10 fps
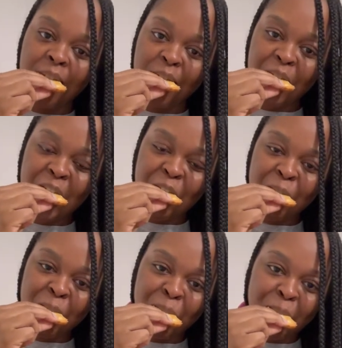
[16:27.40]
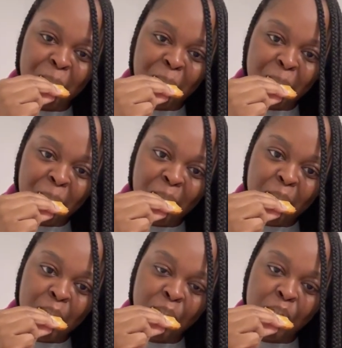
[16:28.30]

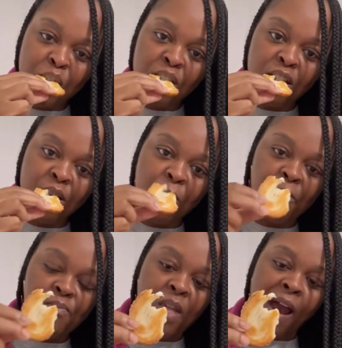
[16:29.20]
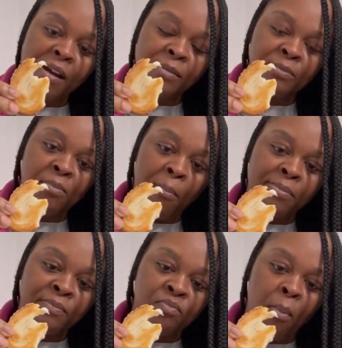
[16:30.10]

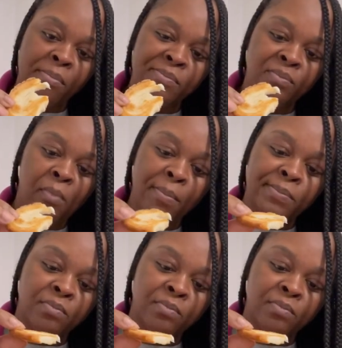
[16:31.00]
No one is speaking in this clip.